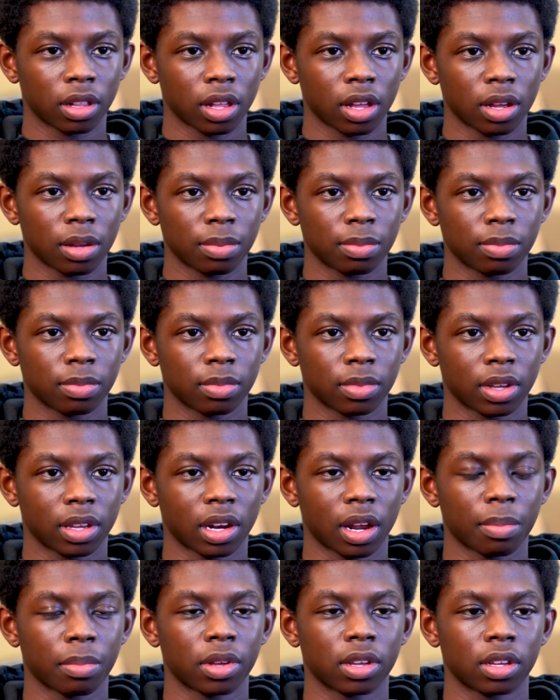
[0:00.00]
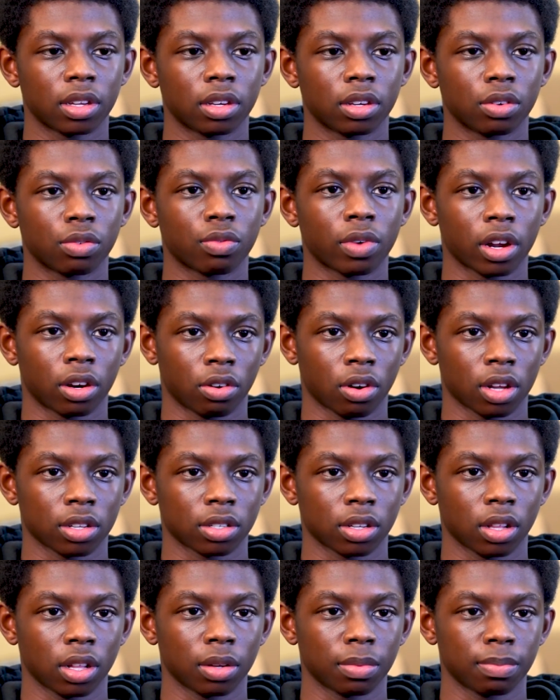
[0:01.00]
club and I'm in Red
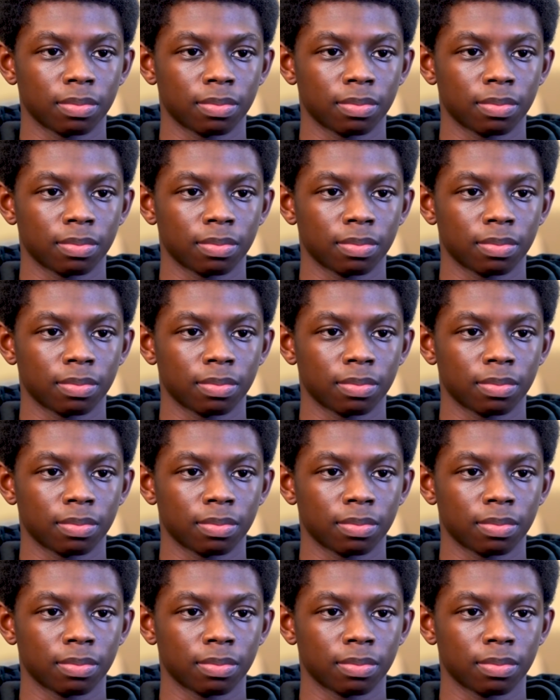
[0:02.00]
Cross club.